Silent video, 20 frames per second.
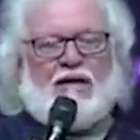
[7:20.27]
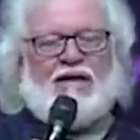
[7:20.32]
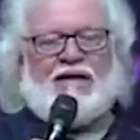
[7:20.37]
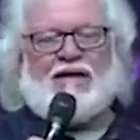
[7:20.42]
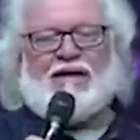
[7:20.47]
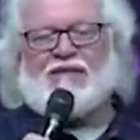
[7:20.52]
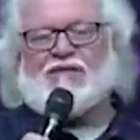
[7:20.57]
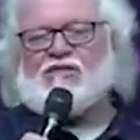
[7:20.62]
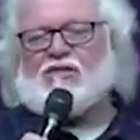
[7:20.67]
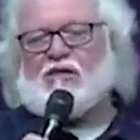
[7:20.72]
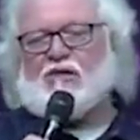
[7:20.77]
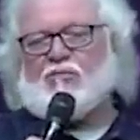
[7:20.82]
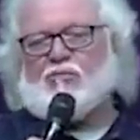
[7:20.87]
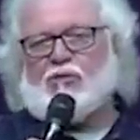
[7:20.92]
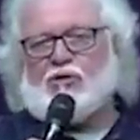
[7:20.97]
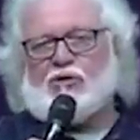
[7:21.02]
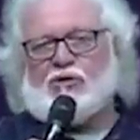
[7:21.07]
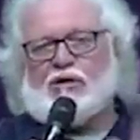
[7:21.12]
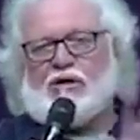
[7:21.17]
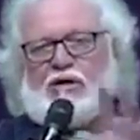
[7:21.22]
It ends
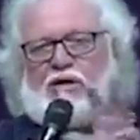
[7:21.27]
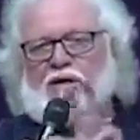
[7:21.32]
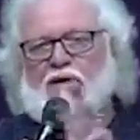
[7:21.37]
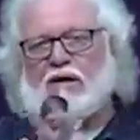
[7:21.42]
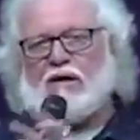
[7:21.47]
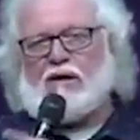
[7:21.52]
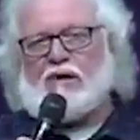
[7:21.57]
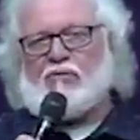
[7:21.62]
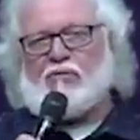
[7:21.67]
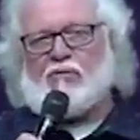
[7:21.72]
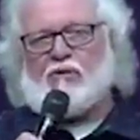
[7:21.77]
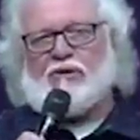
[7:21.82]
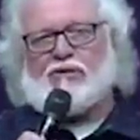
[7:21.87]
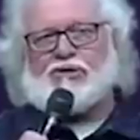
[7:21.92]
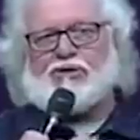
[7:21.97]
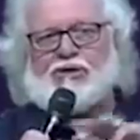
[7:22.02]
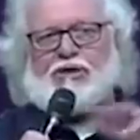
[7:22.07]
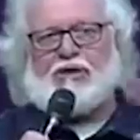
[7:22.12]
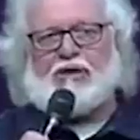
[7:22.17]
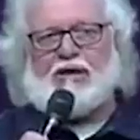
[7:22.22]
up looking like
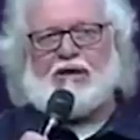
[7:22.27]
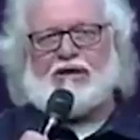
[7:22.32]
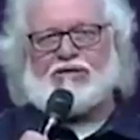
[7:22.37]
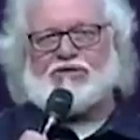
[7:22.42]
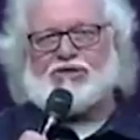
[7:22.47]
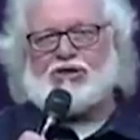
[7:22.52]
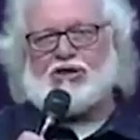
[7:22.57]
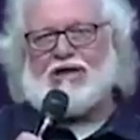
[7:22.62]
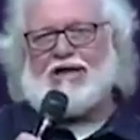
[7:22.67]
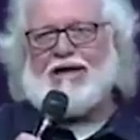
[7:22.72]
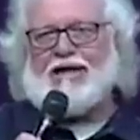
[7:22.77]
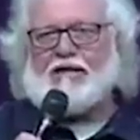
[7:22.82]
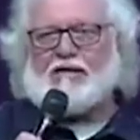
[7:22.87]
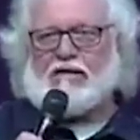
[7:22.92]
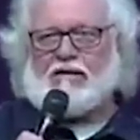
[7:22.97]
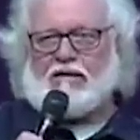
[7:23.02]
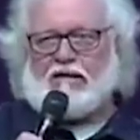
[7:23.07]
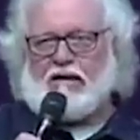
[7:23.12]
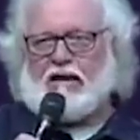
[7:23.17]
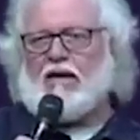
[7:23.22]
Russia and
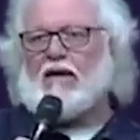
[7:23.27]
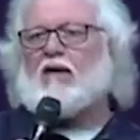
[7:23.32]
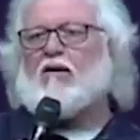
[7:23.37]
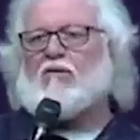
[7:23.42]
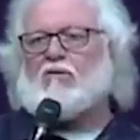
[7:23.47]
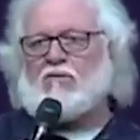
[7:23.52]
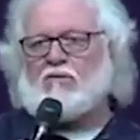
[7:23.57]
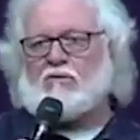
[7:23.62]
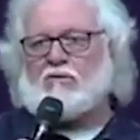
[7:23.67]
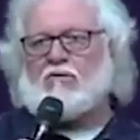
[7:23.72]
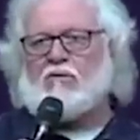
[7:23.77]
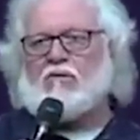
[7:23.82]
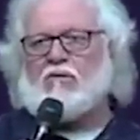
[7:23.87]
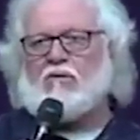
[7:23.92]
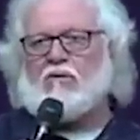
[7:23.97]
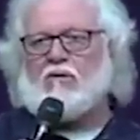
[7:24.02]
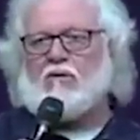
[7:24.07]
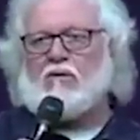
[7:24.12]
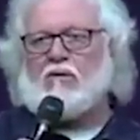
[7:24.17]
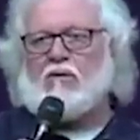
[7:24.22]
China now.
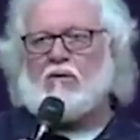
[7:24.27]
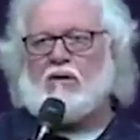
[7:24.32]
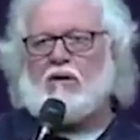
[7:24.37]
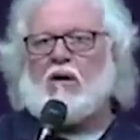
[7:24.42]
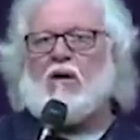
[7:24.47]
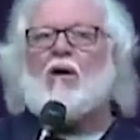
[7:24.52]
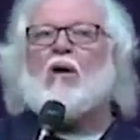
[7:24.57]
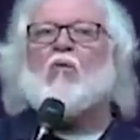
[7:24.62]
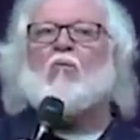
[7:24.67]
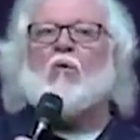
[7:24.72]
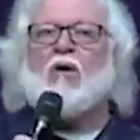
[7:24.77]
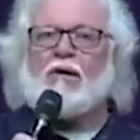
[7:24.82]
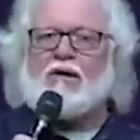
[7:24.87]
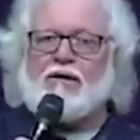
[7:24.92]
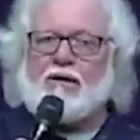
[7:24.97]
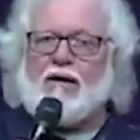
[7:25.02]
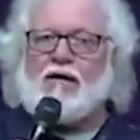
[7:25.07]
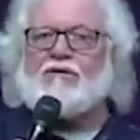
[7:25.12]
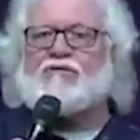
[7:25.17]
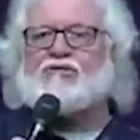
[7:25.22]
What
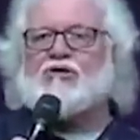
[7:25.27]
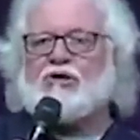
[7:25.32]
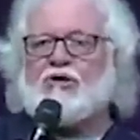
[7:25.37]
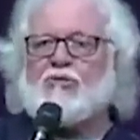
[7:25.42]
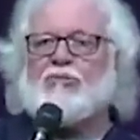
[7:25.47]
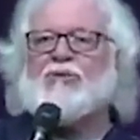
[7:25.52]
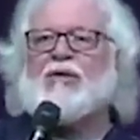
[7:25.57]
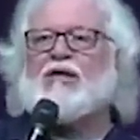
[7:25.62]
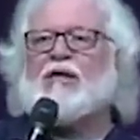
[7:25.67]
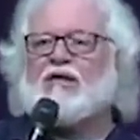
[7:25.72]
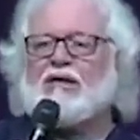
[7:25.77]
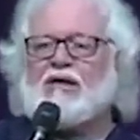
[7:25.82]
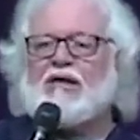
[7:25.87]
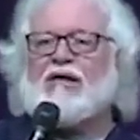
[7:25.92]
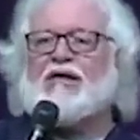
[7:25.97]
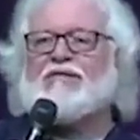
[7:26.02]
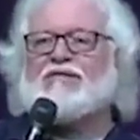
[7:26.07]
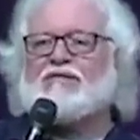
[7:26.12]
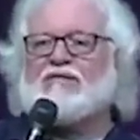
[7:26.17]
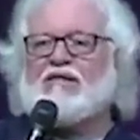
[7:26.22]
God told me in
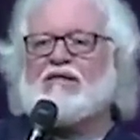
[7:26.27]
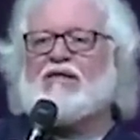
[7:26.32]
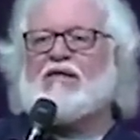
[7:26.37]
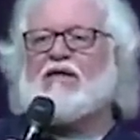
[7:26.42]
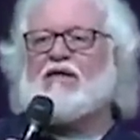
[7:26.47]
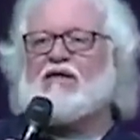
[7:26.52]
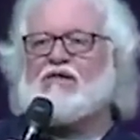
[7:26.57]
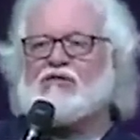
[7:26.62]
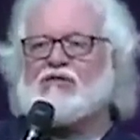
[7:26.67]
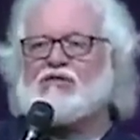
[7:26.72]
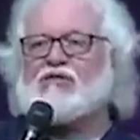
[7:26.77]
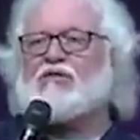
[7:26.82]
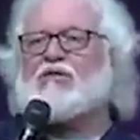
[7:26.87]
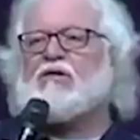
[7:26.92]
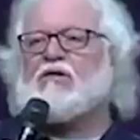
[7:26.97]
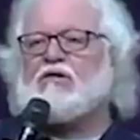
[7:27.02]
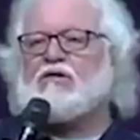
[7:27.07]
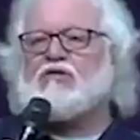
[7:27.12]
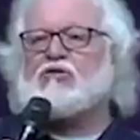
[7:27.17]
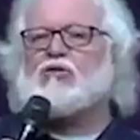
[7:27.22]

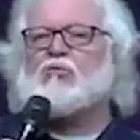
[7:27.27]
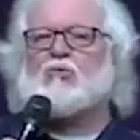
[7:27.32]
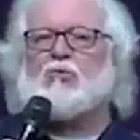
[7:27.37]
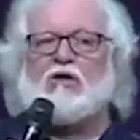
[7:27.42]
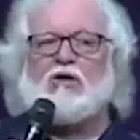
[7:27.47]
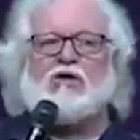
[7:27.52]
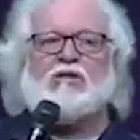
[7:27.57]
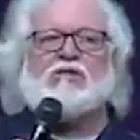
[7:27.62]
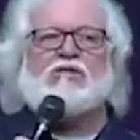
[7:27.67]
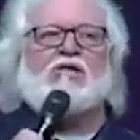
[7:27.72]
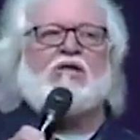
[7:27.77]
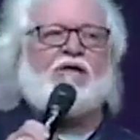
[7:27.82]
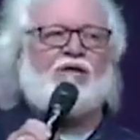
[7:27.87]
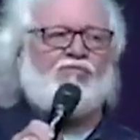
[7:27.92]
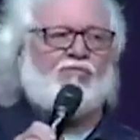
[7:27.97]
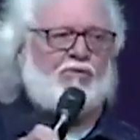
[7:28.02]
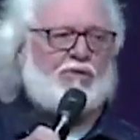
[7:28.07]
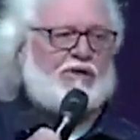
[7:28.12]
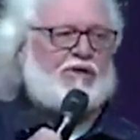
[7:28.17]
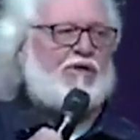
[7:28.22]
1986 was
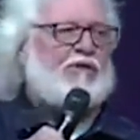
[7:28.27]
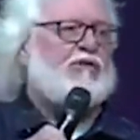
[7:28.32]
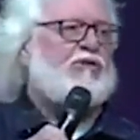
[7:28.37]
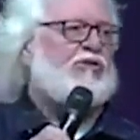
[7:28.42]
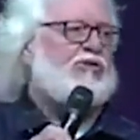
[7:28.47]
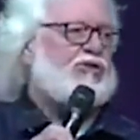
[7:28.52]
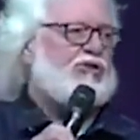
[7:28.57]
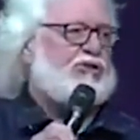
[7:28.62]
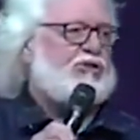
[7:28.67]
if we didn't